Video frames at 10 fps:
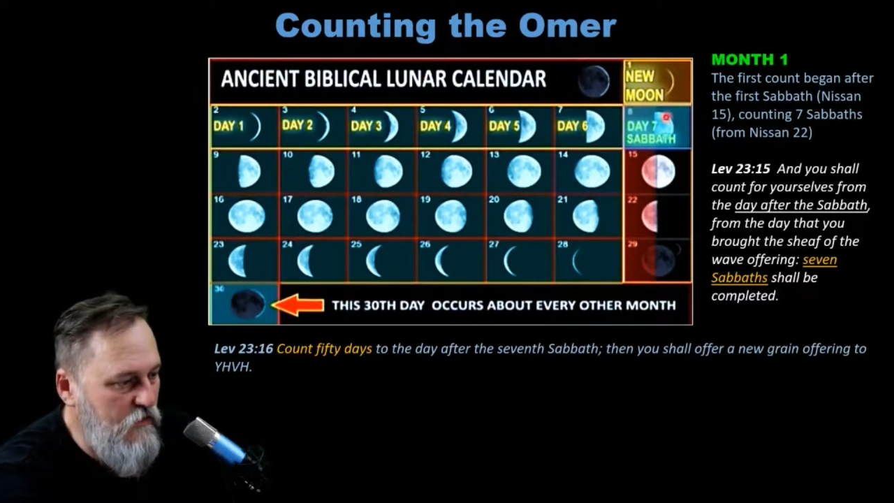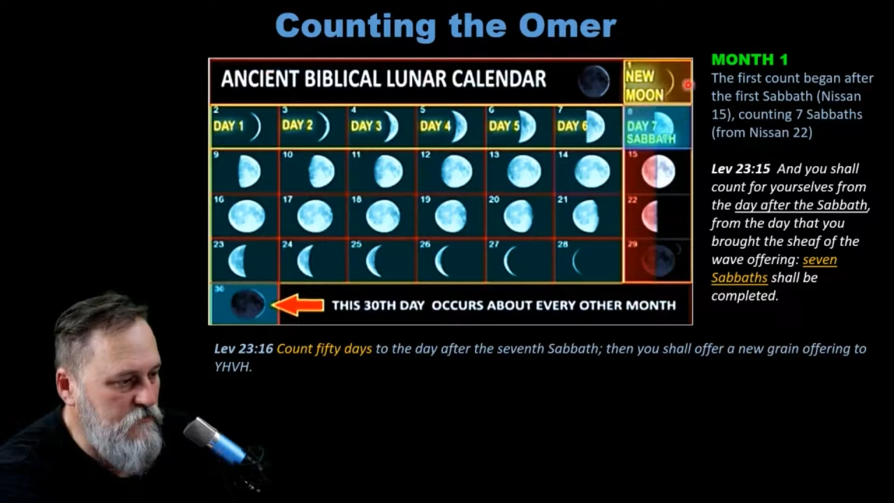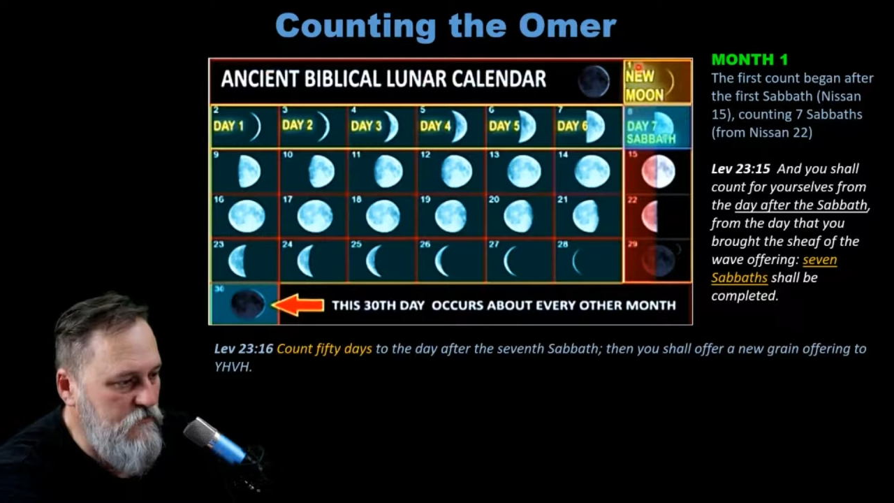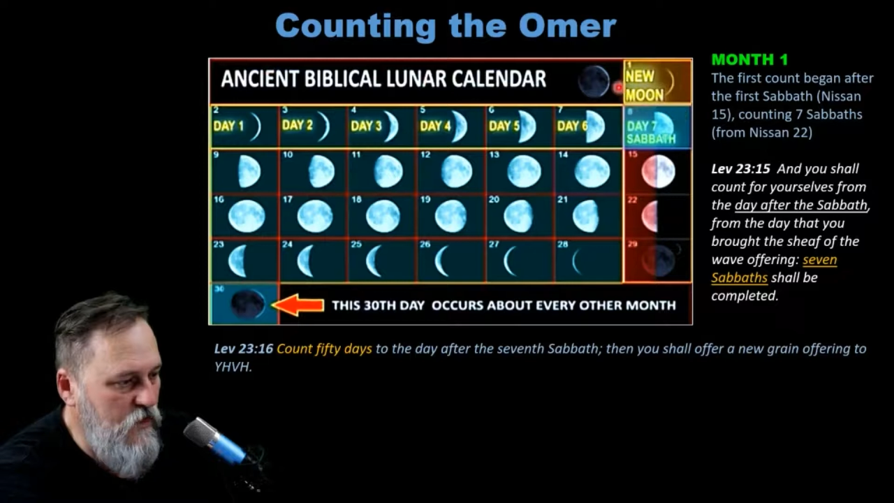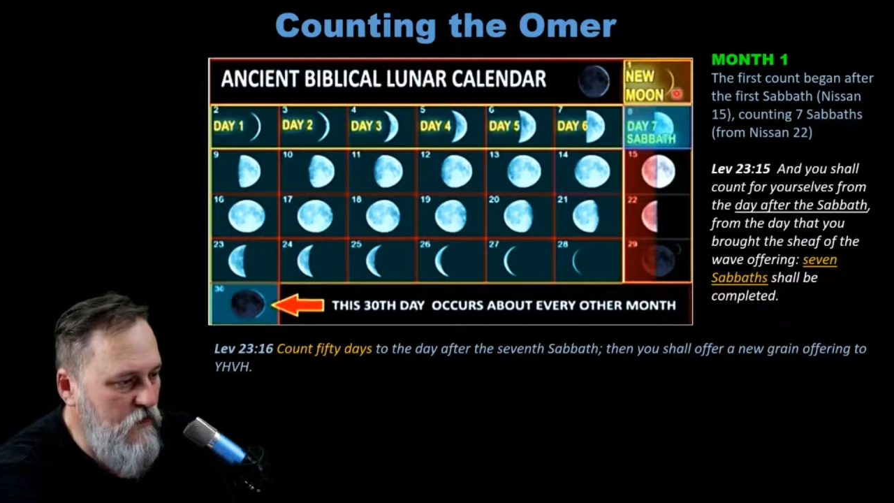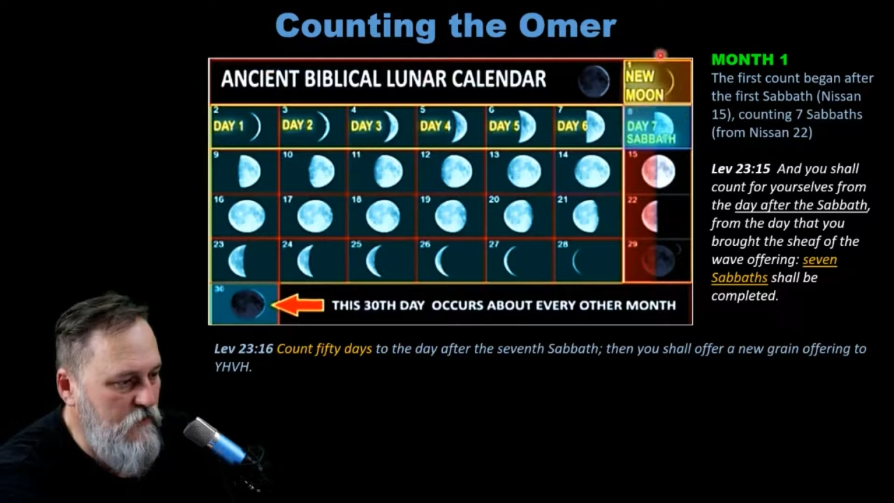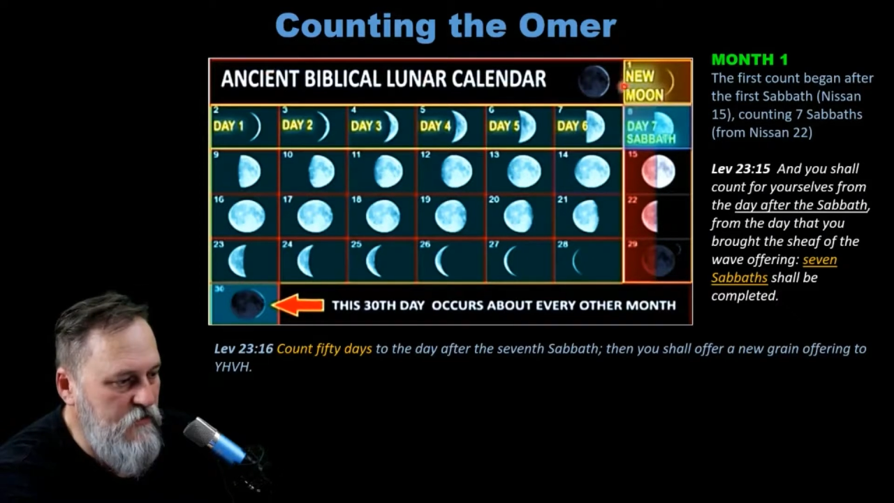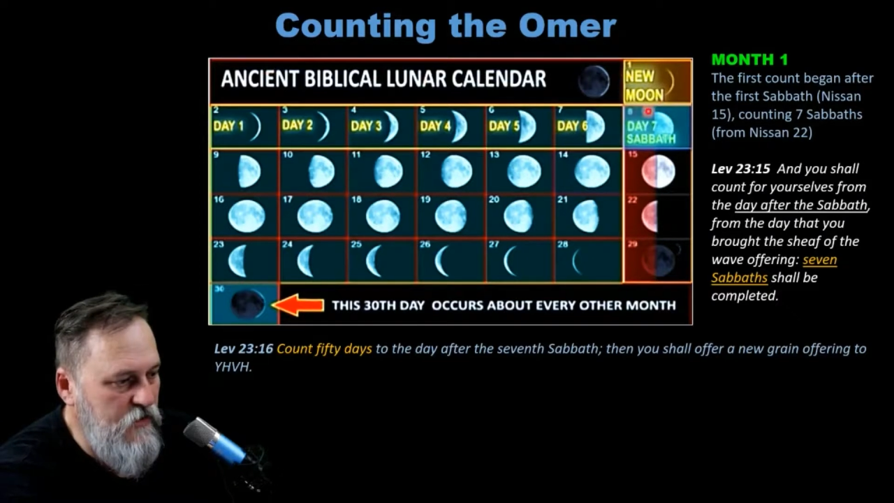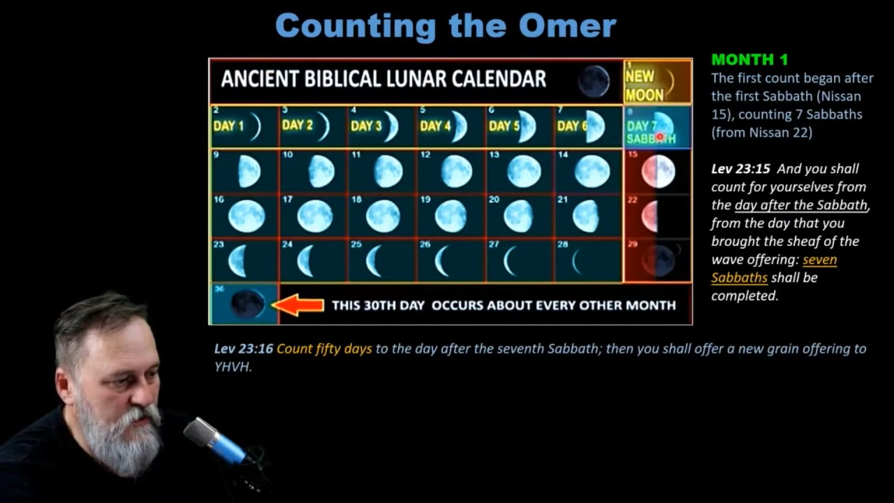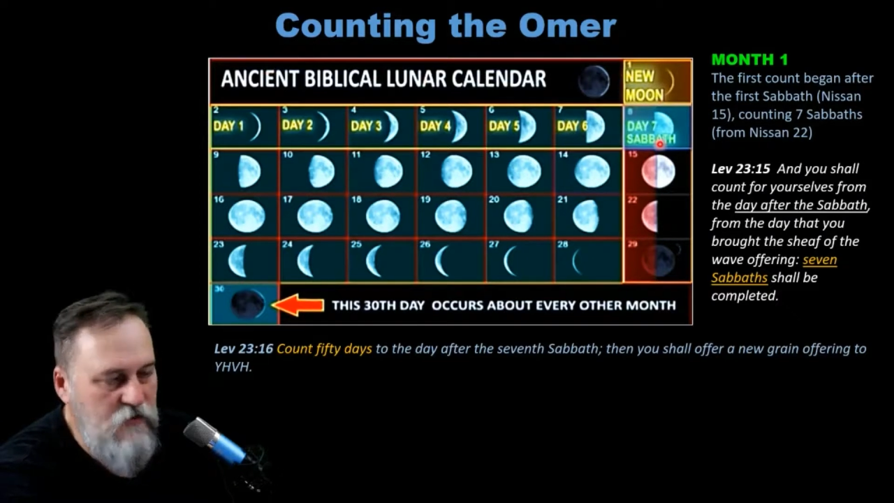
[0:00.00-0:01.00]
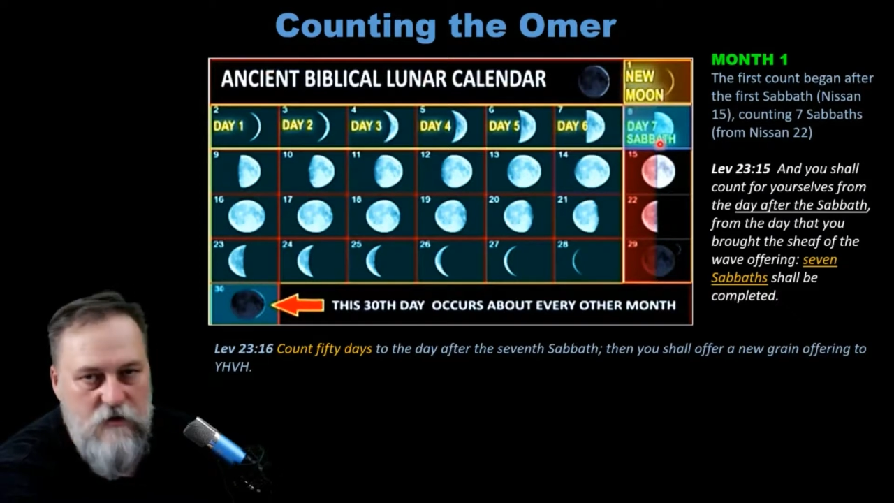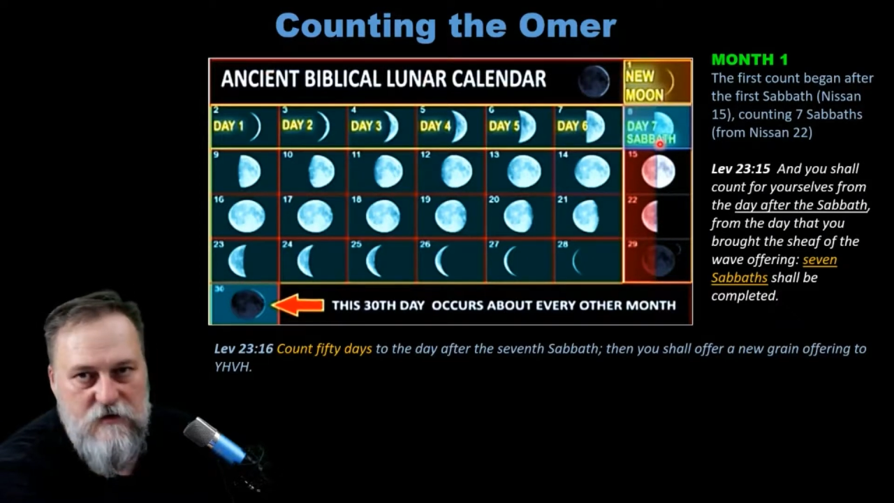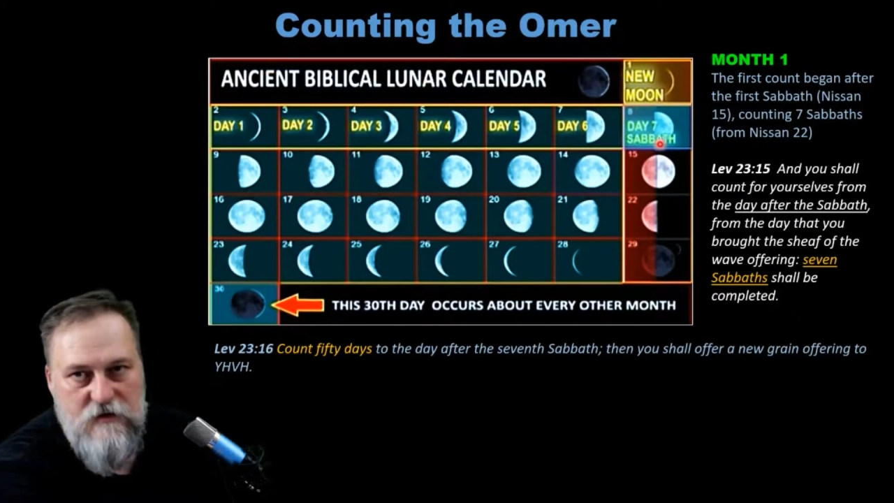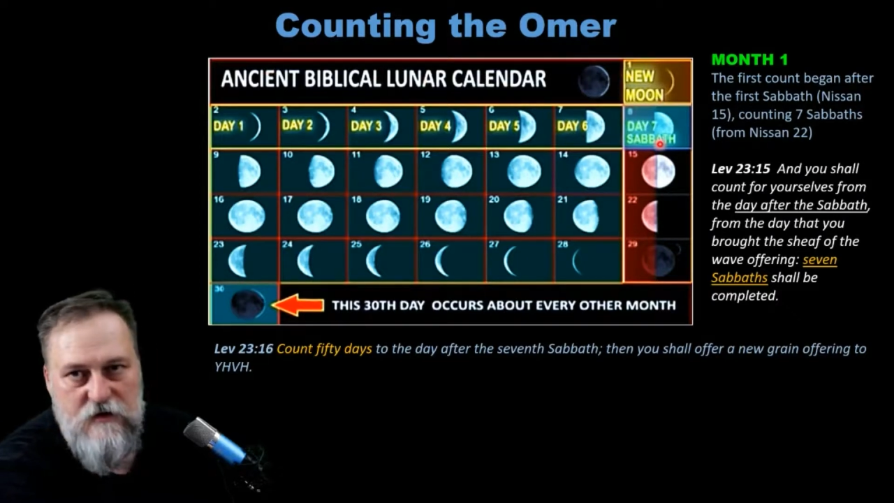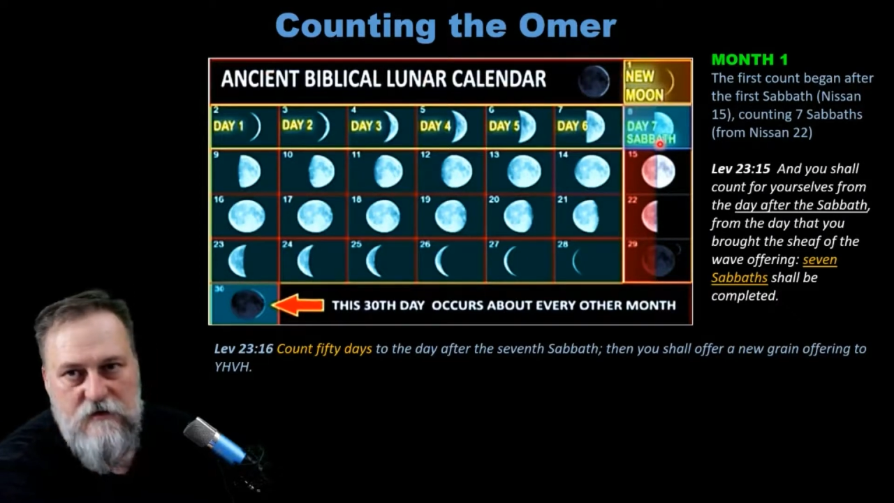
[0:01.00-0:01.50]
Now how that calendar
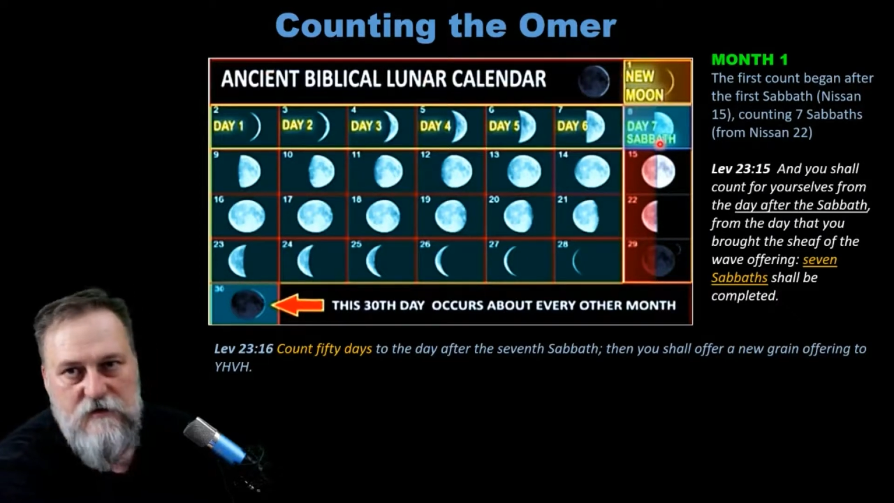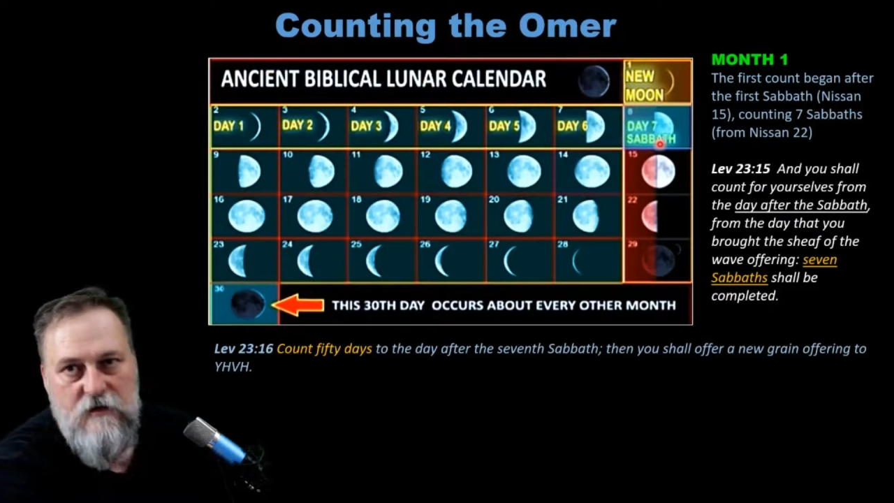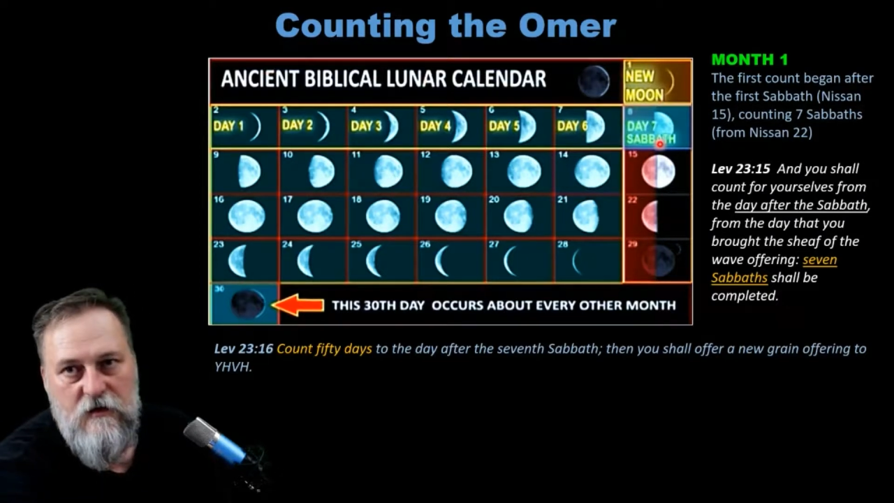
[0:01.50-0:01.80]
works is